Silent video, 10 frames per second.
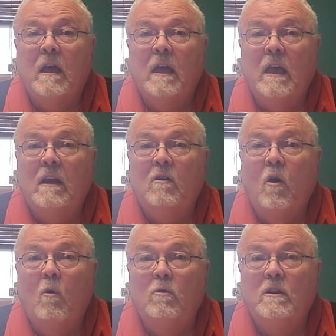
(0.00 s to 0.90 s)
It
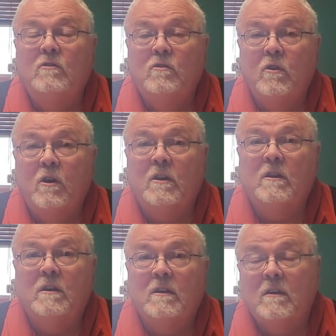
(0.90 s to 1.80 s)
only took
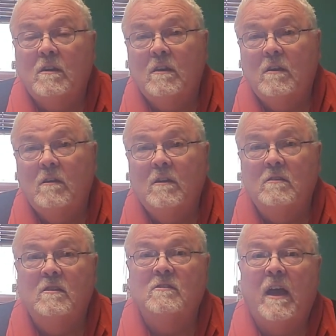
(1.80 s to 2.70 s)

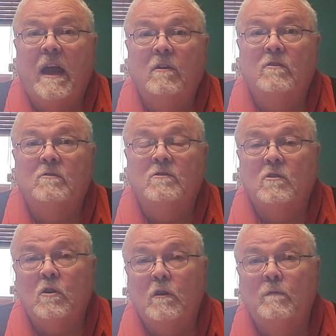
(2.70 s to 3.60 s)
desire to
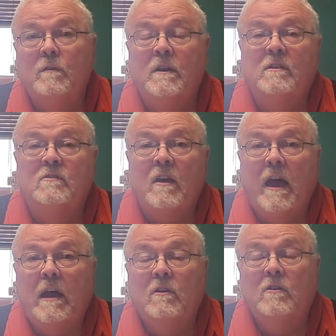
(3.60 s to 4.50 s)
serve, a
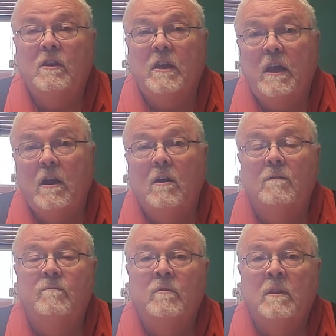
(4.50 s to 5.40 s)
desire to care,
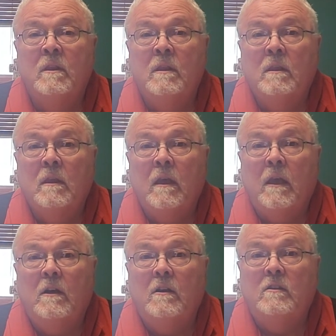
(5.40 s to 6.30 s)

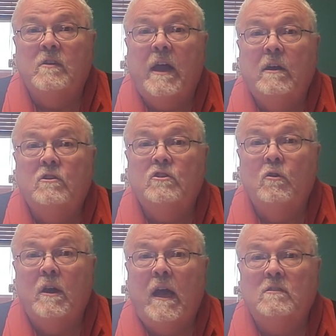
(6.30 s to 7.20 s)
and a desire to show
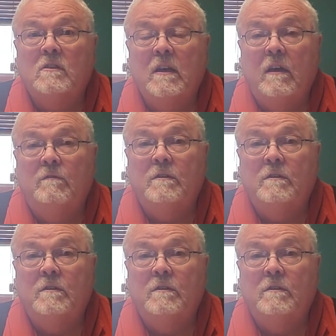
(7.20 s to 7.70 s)
God's love.